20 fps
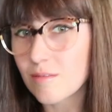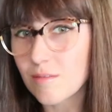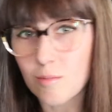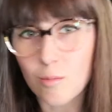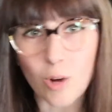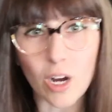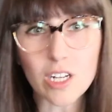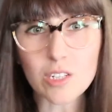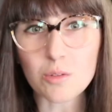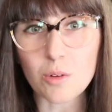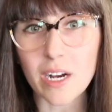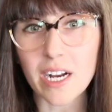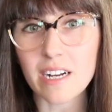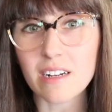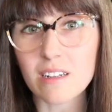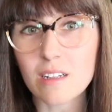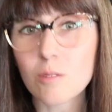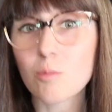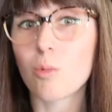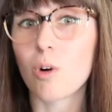Wash
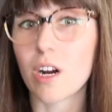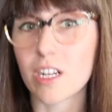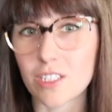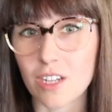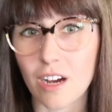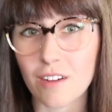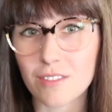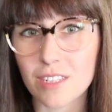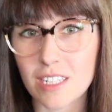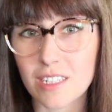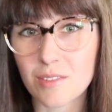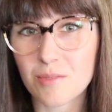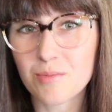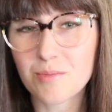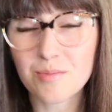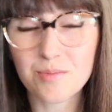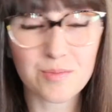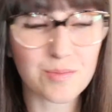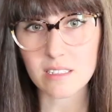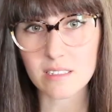well, wash often.
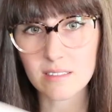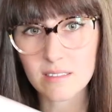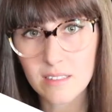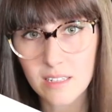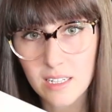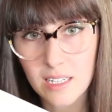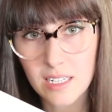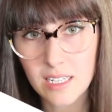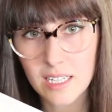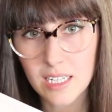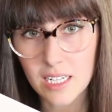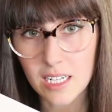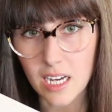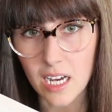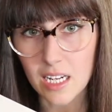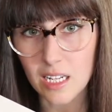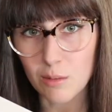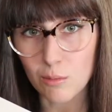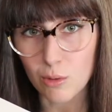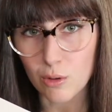
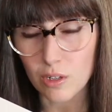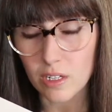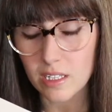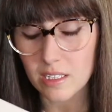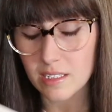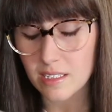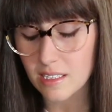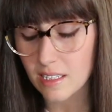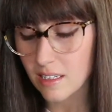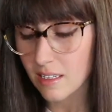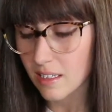Cutting boards.